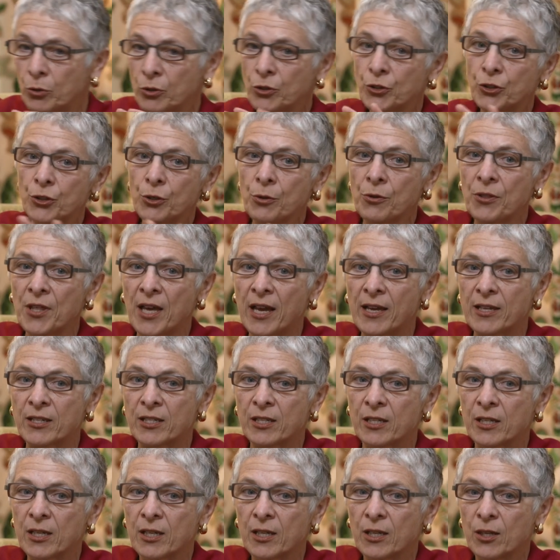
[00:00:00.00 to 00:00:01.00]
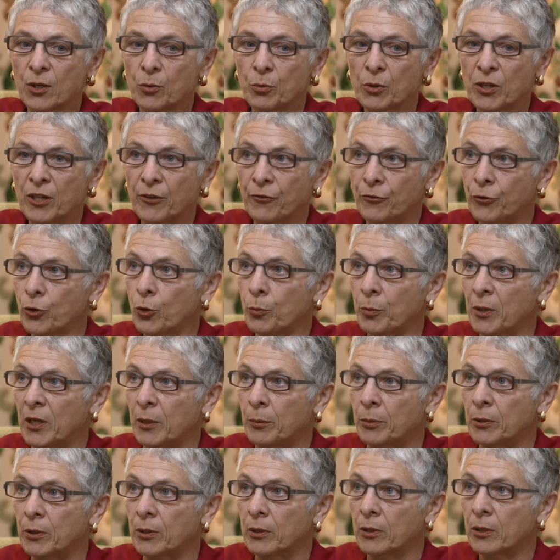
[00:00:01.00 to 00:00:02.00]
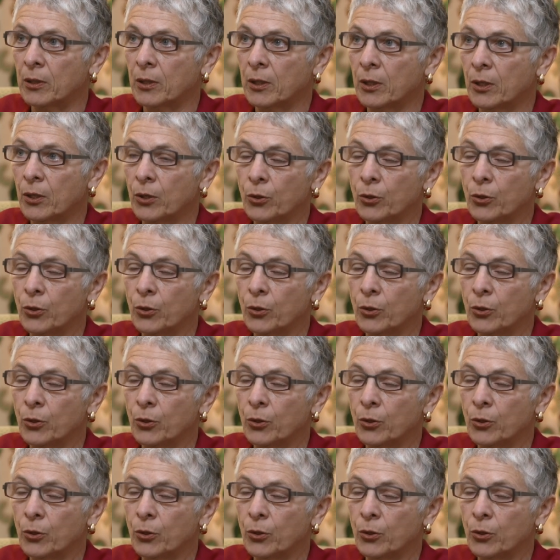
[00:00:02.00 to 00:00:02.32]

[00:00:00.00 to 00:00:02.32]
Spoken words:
But you can do that with a few people.